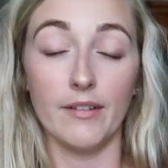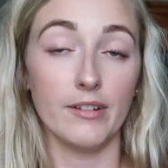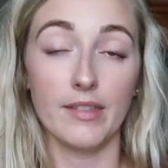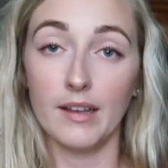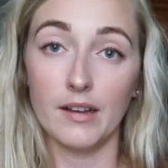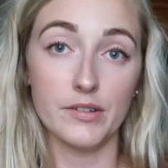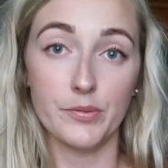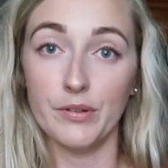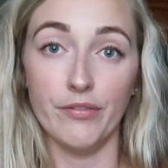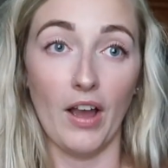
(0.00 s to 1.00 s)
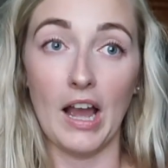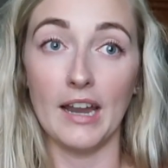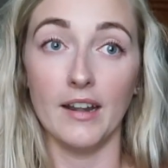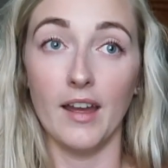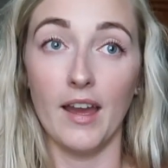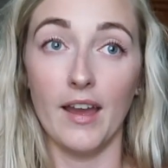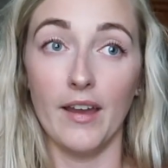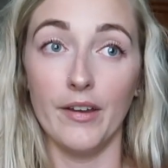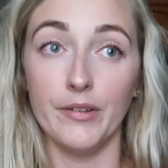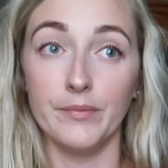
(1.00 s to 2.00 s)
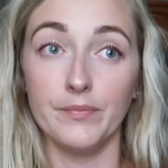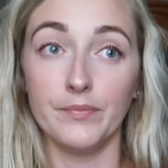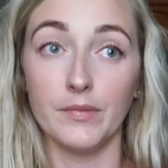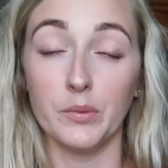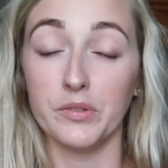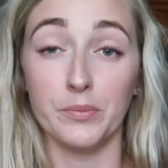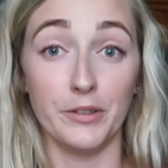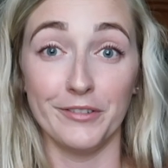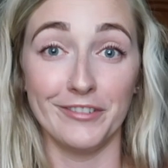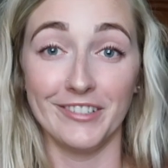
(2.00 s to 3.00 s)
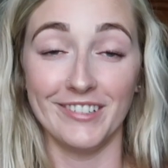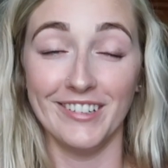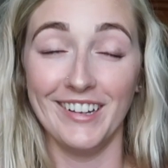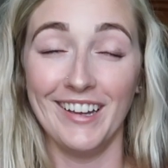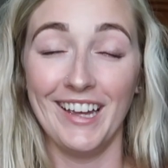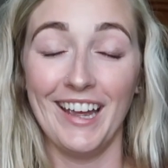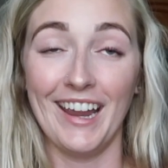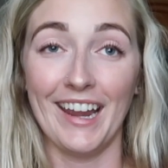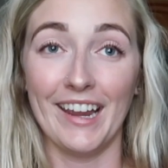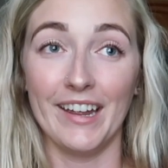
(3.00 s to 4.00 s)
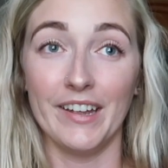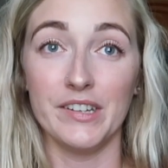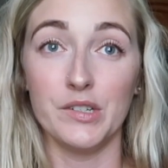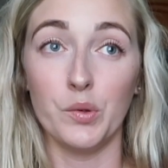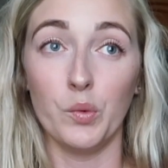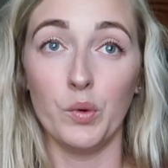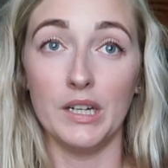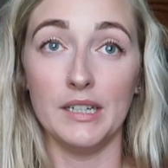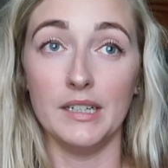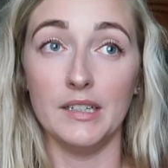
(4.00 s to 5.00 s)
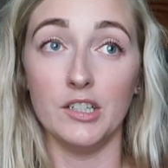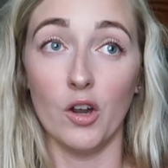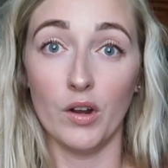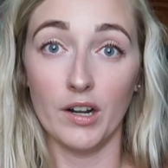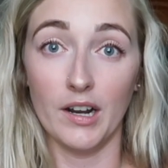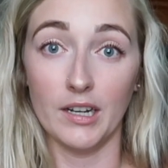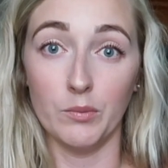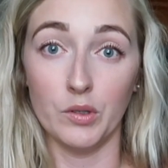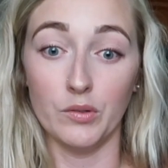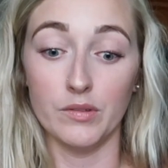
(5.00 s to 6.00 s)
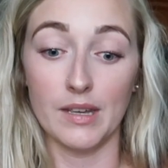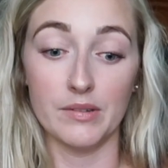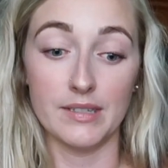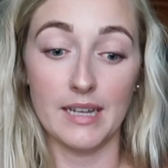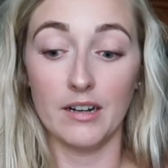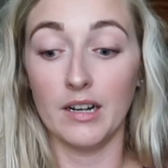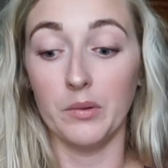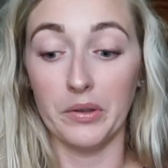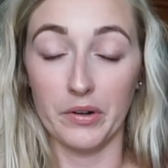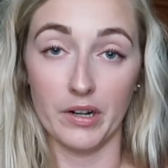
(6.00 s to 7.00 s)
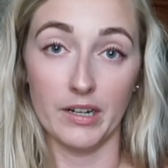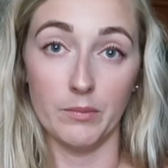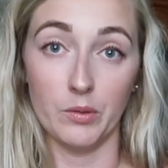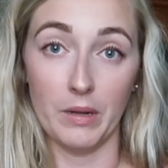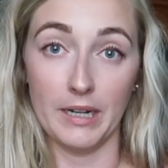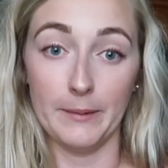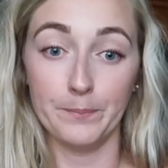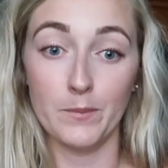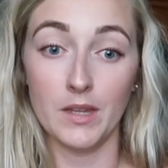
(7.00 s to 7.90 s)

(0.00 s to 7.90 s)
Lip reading: Everything else went fine. It was beautiful. And we go on our honeymoons. That was Saturday. We go on our honeymoon Monday.